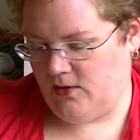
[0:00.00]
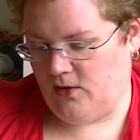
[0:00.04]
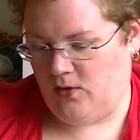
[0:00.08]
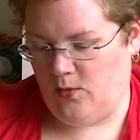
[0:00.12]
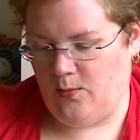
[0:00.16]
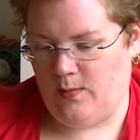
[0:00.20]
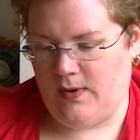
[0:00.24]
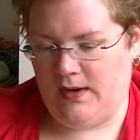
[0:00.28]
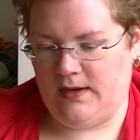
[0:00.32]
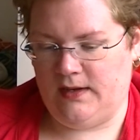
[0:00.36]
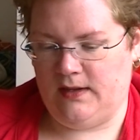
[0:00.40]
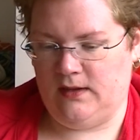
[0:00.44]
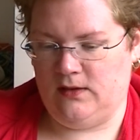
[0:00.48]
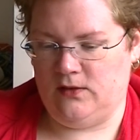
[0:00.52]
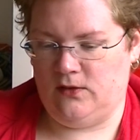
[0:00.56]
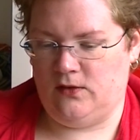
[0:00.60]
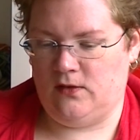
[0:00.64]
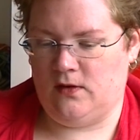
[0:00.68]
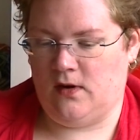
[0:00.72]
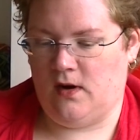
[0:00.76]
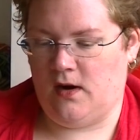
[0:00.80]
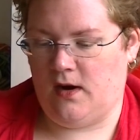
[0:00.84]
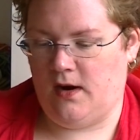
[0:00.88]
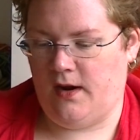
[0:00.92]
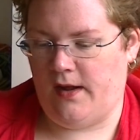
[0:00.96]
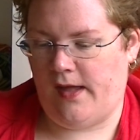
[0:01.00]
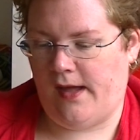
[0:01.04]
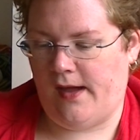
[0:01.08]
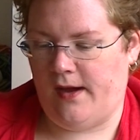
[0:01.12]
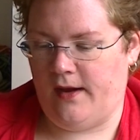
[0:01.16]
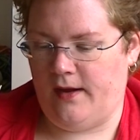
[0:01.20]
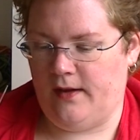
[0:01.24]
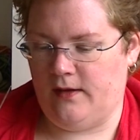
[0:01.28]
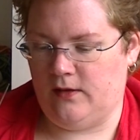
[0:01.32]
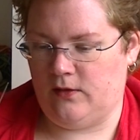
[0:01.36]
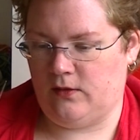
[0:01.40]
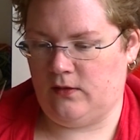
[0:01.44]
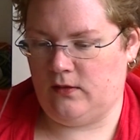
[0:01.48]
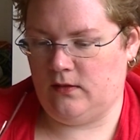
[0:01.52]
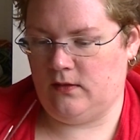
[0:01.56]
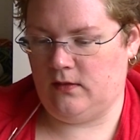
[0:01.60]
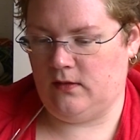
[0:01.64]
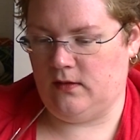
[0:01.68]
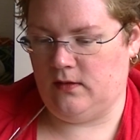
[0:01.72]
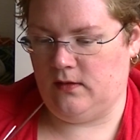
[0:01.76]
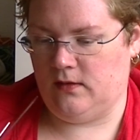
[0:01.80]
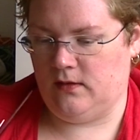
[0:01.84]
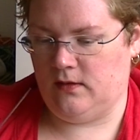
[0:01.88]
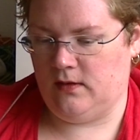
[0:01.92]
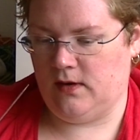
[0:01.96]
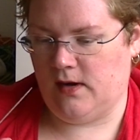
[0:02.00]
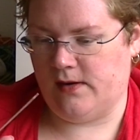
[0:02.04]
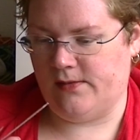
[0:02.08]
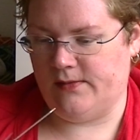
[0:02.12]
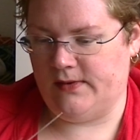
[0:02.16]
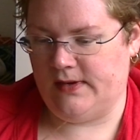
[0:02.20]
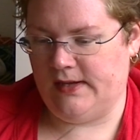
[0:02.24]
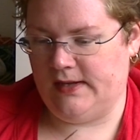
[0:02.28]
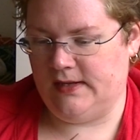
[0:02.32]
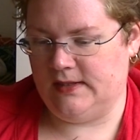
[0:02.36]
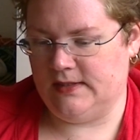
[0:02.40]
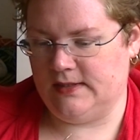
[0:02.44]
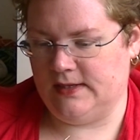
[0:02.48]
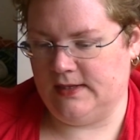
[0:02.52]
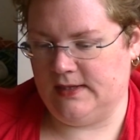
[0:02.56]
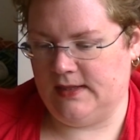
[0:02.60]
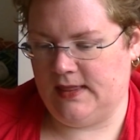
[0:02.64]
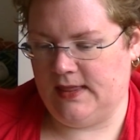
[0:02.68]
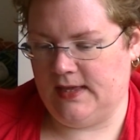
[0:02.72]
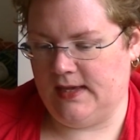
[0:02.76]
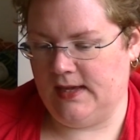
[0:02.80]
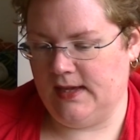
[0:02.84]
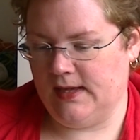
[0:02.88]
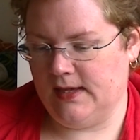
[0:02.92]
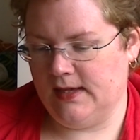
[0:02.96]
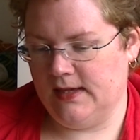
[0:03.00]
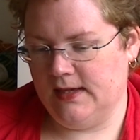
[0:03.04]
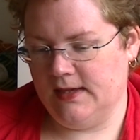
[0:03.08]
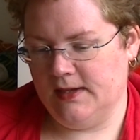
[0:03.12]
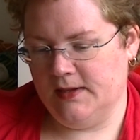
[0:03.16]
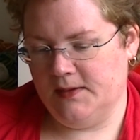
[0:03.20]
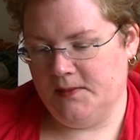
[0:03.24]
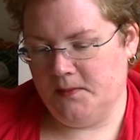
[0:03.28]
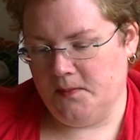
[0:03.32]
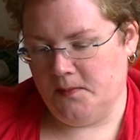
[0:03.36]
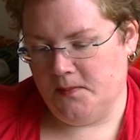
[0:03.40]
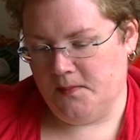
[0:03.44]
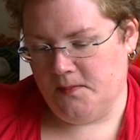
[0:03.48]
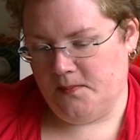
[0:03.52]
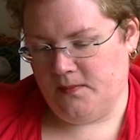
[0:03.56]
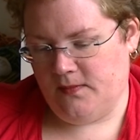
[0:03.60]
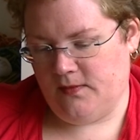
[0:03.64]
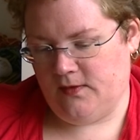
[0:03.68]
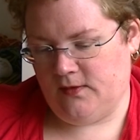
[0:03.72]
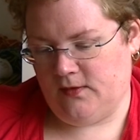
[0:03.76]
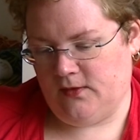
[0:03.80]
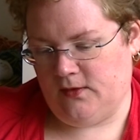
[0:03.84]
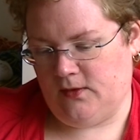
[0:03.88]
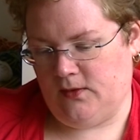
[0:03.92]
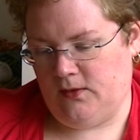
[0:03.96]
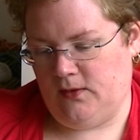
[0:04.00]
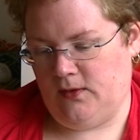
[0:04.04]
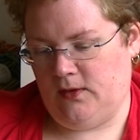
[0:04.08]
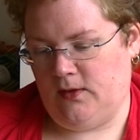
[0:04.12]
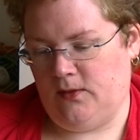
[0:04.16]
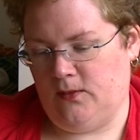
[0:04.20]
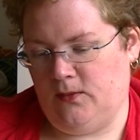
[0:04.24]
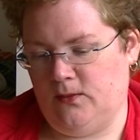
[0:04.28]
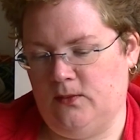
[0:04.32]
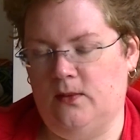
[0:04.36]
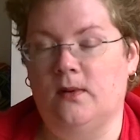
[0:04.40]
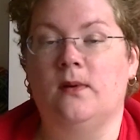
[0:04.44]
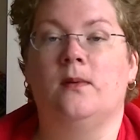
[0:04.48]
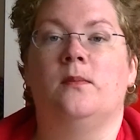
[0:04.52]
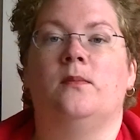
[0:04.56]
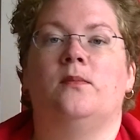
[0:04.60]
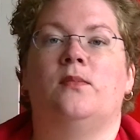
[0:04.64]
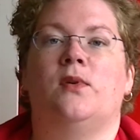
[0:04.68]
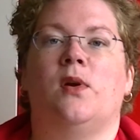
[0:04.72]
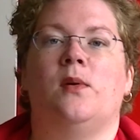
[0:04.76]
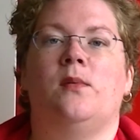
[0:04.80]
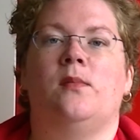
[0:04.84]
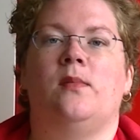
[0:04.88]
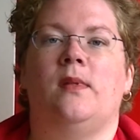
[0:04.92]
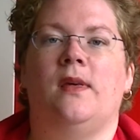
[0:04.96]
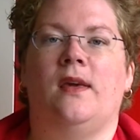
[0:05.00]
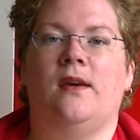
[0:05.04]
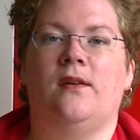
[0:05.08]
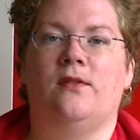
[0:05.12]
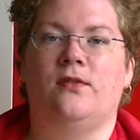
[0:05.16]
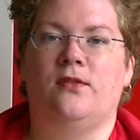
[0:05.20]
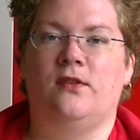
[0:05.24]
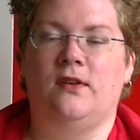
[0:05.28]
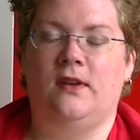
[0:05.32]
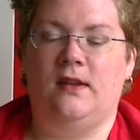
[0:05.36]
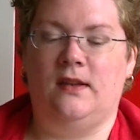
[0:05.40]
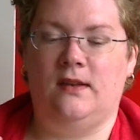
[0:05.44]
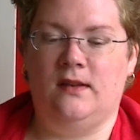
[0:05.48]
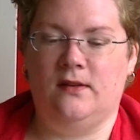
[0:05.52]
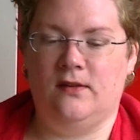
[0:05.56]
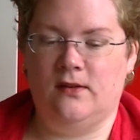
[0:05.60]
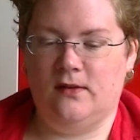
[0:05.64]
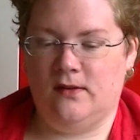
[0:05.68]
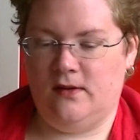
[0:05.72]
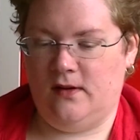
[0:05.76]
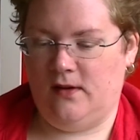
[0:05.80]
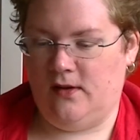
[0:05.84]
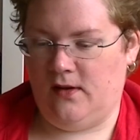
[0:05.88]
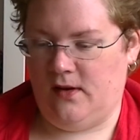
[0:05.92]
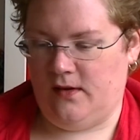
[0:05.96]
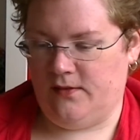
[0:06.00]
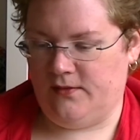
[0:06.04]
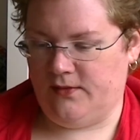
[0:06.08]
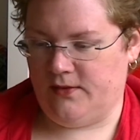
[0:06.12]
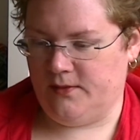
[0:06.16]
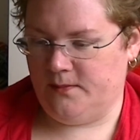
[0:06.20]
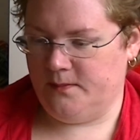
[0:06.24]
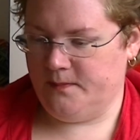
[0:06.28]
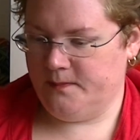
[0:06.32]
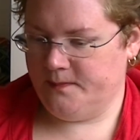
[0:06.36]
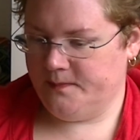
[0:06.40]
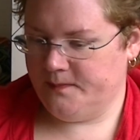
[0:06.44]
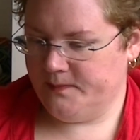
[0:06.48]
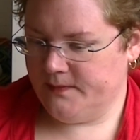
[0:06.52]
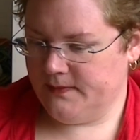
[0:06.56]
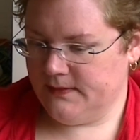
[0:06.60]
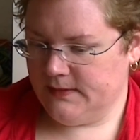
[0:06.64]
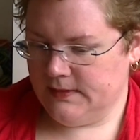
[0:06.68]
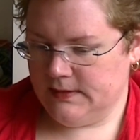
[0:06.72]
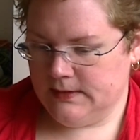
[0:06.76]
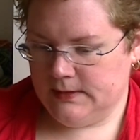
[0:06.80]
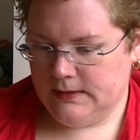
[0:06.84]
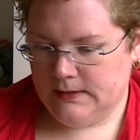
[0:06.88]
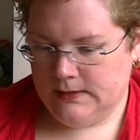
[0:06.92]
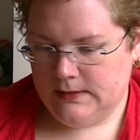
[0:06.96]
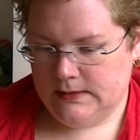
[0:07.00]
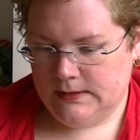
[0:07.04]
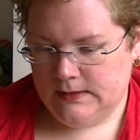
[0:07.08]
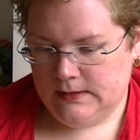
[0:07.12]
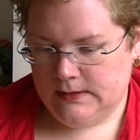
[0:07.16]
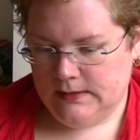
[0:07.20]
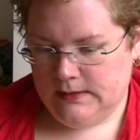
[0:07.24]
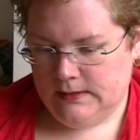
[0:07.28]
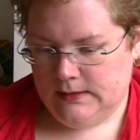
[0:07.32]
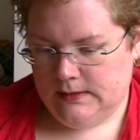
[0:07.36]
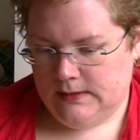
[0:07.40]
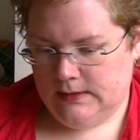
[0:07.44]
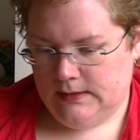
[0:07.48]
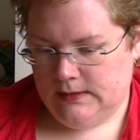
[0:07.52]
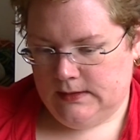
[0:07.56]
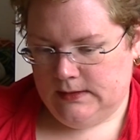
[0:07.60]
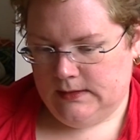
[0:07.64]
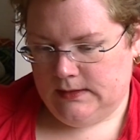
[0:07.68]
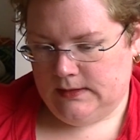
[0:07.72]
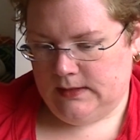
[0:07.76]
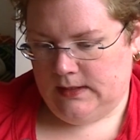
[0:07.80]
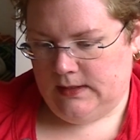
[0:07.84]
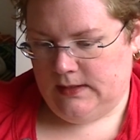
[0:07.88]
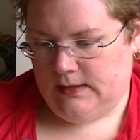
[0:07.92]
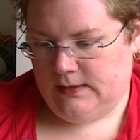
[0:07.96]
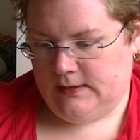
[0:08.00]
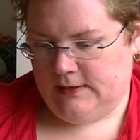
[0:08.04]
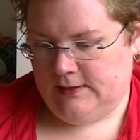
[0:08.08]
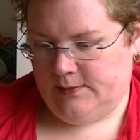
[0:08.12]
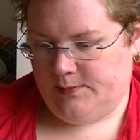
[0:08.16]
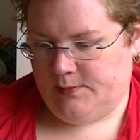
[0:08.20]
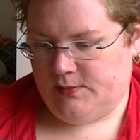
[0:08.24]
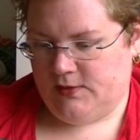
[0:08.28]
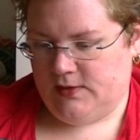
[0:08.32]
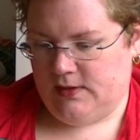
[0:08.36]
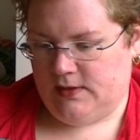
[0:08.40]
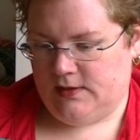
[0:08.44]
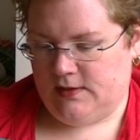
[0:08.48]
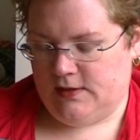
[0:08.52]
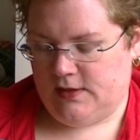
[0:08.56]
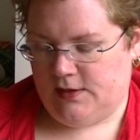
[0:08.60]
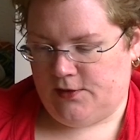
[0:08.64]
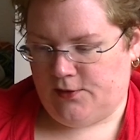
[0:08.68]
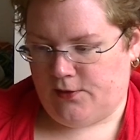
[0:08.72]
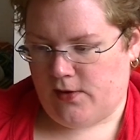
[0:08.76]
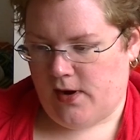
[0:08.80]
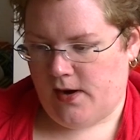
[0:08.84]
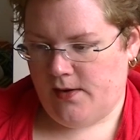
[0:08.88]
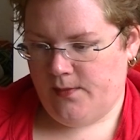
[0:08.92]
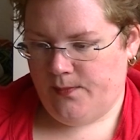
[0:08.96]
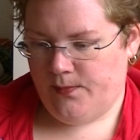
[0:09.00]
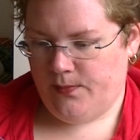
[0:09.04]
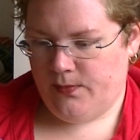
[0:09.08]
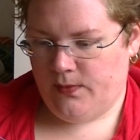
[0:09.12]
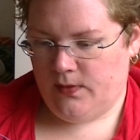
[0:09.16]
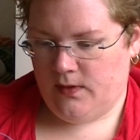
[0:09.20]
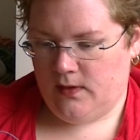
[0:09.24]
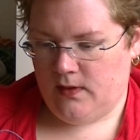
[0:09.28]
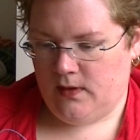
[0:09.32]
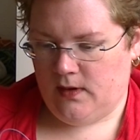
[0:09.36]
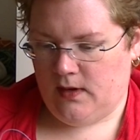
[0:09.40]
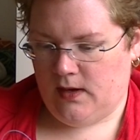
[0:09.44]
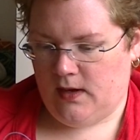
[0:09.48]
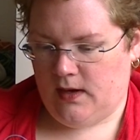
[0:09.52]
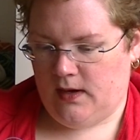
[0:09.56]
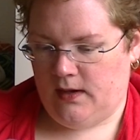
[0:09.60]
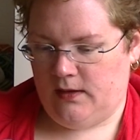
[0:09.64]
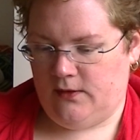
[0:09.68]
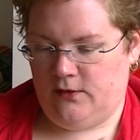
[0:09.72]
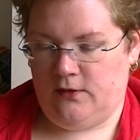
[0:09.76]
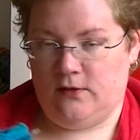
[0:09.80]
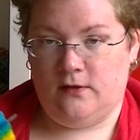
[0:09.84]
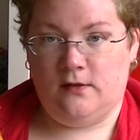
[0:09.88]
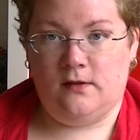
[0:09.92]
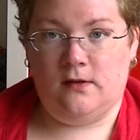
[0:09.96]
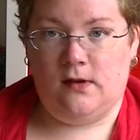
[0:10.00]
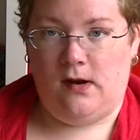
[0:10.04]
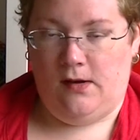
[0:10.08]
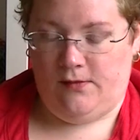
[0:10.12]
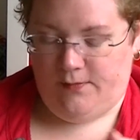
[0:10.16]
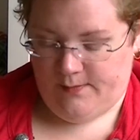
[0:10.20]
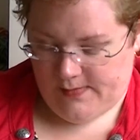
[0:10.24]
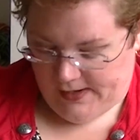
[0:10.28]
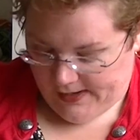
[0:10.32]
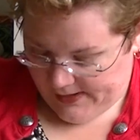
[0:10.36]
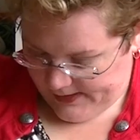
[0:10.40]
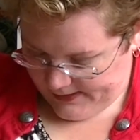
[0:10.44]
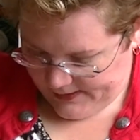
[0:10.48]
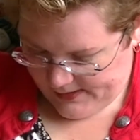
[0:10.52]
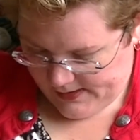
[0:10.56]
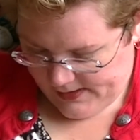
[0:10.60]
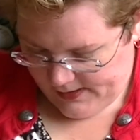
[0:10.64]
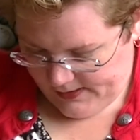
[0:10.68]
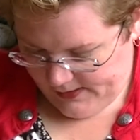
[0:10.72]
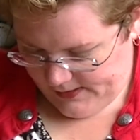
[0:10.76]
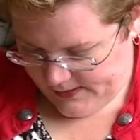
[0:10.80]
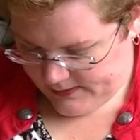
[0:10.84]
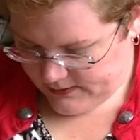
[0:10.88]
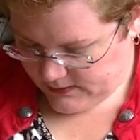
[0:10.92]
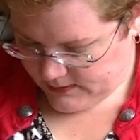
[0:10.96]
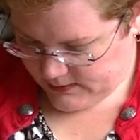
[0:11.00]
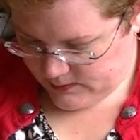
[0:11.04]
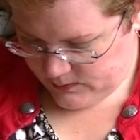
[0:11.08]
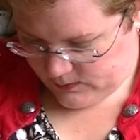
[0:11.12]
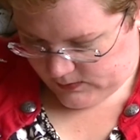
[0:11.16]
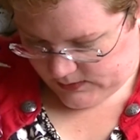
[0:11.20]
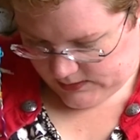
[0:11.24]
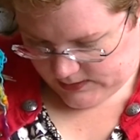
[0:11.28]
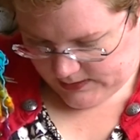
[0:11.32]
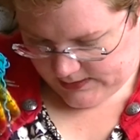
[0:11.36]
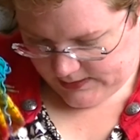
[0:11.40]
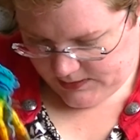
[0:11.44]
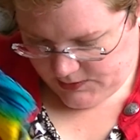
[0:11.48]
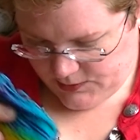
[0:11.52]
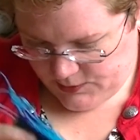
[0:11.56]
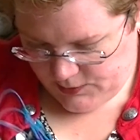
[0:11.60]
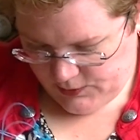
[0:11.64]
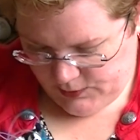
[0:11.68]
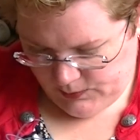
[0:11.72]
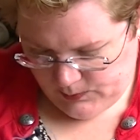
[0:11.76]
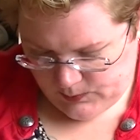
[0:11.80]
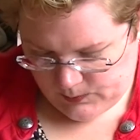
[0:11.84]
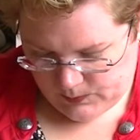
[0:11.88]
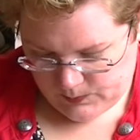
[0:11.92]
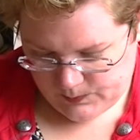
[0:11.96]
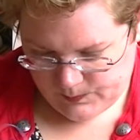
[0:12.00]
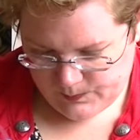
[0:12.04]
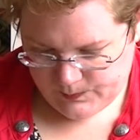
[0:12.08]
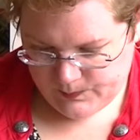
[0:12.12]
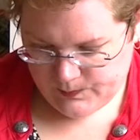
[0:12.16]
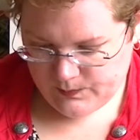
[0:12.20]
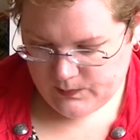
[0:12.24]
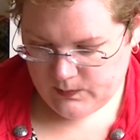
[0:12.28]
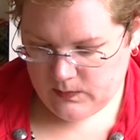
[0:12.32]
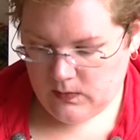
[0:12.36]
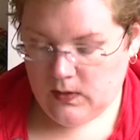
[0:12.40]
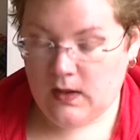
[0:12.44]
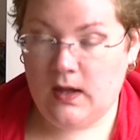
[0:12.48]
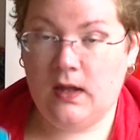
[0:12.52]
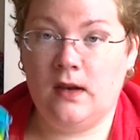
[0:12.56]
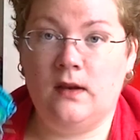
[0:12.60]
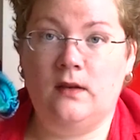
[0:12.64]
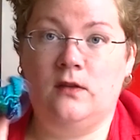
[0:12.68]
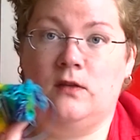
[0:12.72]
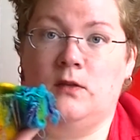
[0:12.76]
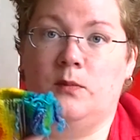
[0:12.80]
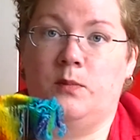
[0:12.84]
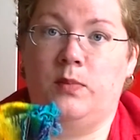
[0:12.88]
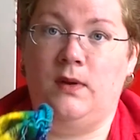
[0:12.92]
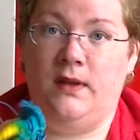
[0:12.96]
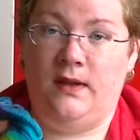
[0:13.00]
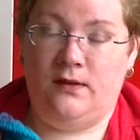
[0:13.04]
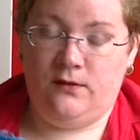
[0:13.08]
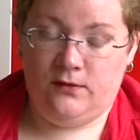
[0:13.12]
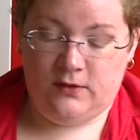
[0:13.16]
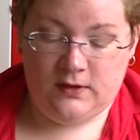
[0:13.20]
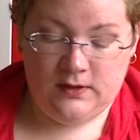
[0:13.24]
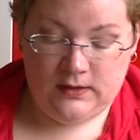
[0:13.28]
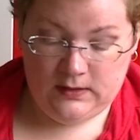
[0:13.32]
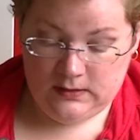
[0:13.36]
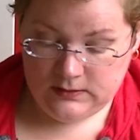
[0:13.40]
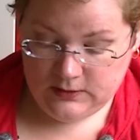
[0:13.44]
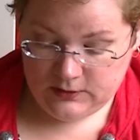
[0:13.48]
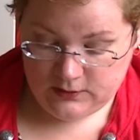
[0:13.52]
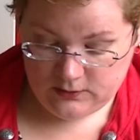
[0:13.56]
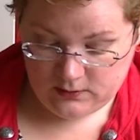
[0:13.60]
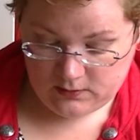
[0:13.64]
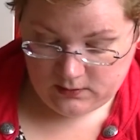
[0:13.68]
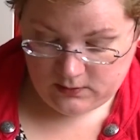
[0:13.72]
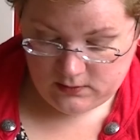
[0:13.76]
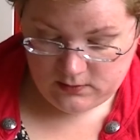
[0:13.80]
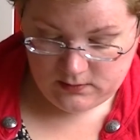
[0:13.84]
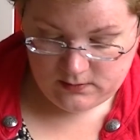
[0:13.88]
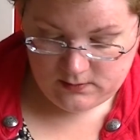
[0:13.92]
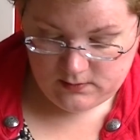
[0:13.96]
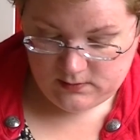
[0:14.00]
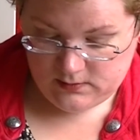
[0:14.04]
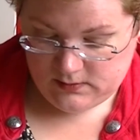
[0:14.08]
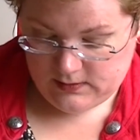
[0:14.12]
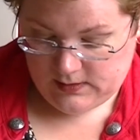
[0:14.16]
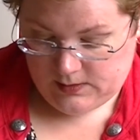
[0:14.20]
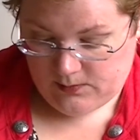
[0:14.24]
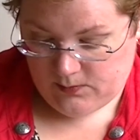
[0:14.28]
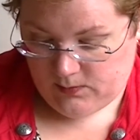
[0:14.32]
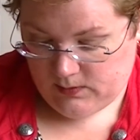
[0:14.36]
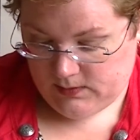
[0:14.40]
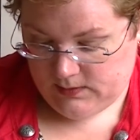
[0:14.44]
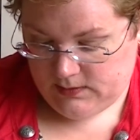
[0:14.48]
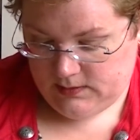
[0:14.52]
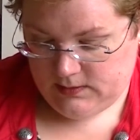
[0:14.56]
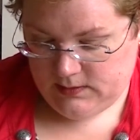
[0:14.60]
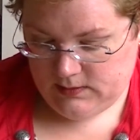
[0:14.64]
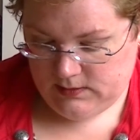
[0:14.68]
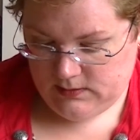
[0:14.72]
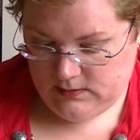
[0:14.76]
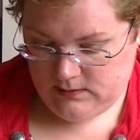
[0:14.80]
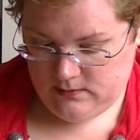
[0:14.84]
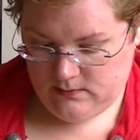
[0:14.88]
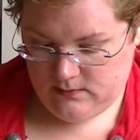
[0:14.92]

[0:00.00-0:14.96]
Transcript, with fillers: all my needles are HiyaHiyas uh, nowadays, I think. So you probably have seen all of them and the tips, etc. I just love my HiyaHiyas. What can you do? And it's a plain vanilla sock. That was